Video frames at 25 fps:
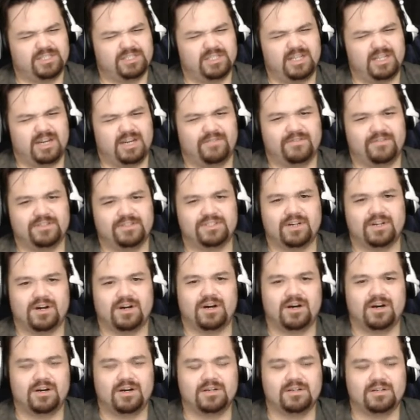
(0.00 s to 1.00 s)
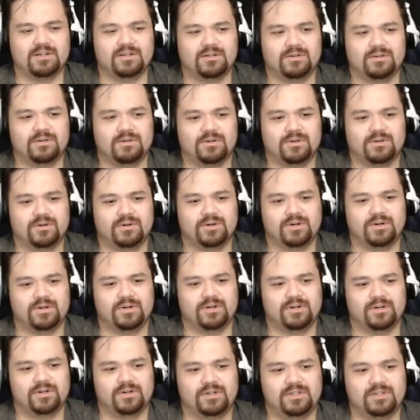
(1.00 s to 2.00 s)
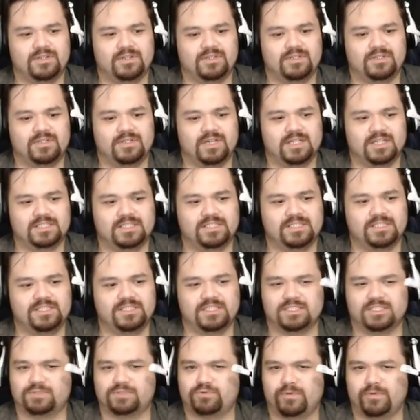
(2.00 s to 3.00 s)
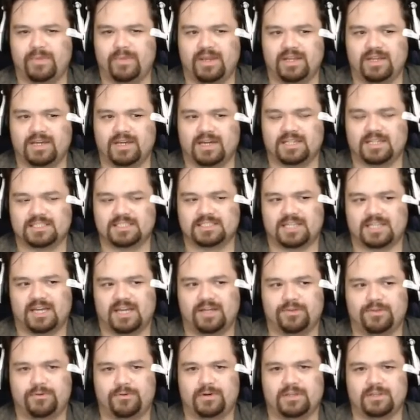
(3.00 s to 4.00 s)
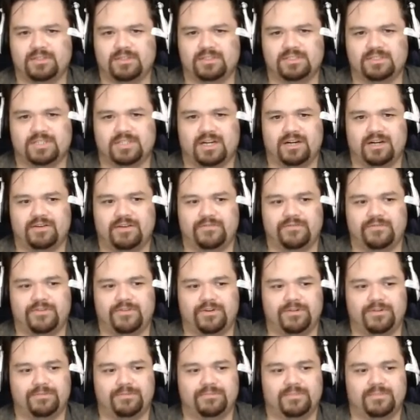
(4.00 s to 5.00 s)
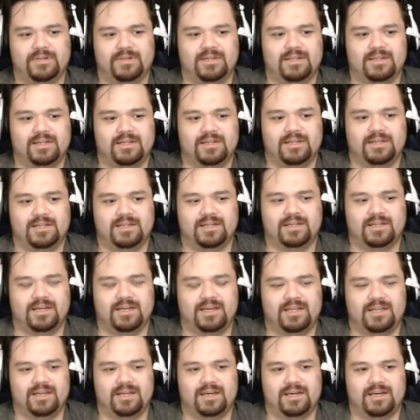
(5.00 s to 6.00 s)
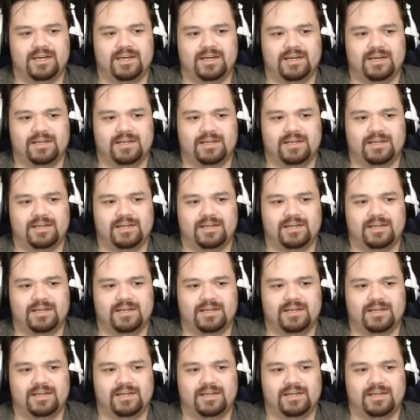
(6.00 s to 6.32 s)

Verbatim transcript: ever talk, or does he just remain kind of silent throughout the entire film? It uh,